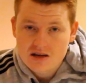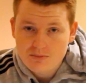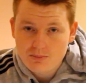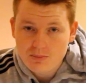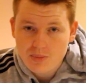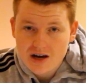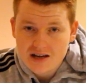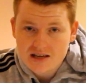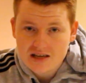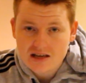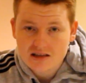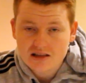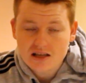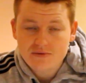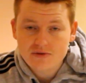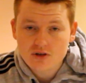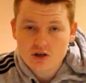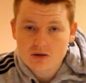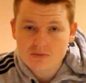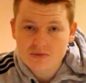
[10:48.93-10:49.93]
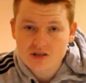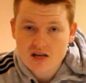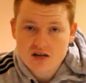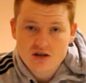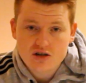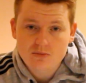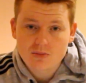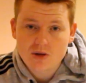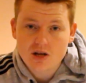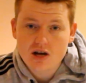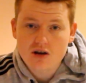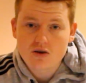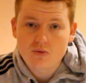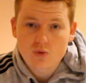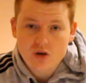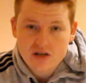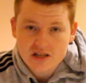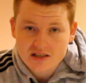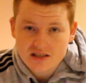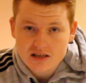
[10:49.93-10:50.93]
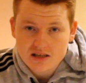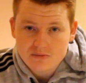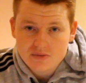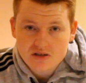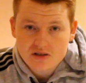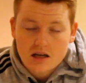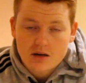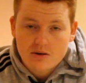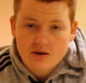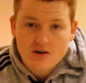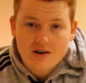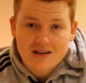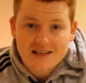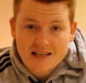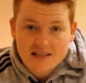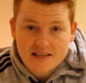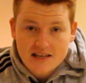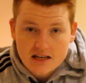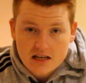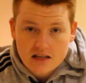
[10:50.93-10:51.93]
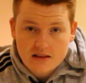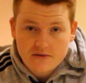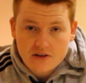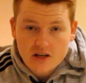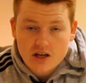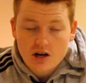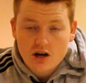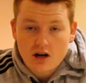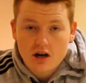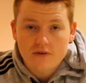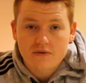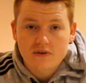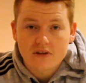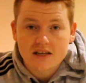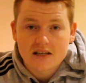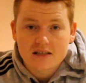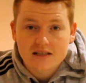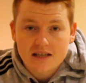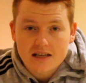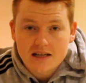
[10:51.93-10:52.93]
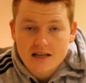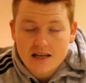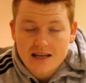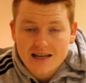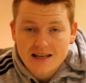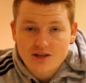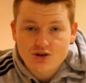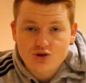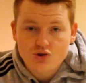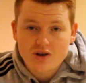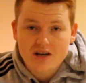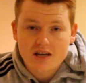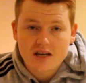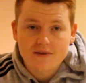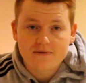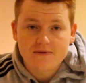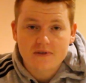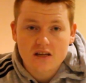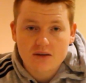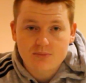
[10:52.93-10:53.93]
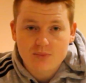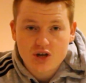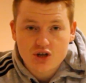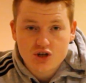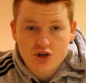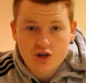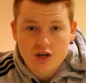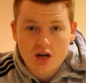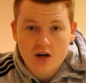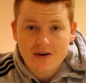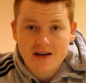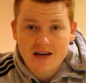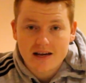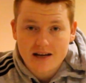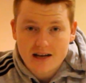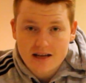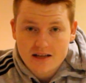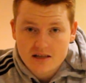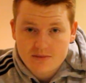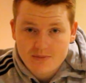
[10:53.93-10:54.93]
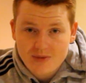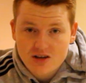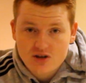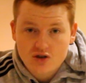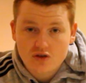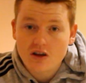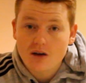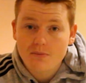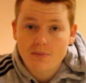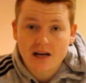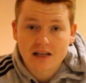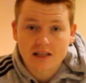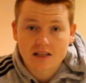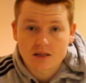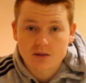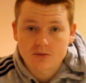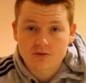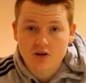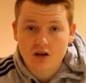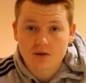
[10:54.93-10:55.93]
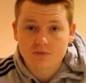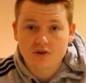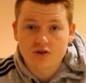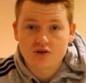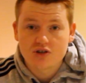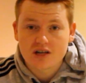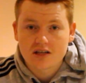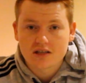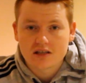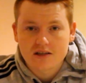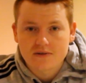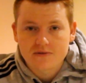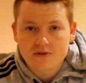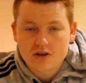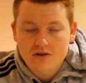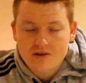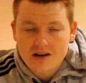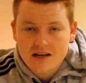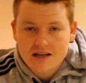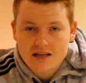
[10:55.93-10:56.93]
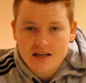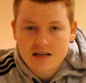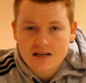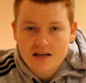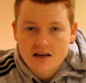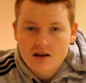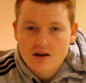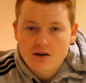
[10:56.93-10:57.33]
But yeah, leave in the comment section below, what are your tips? Anyway guys, that's the end of the video. Hopefully you did enjoy it. If you did, make sure you go ahead and smash the like button and subscribe to the channel if you're new around here.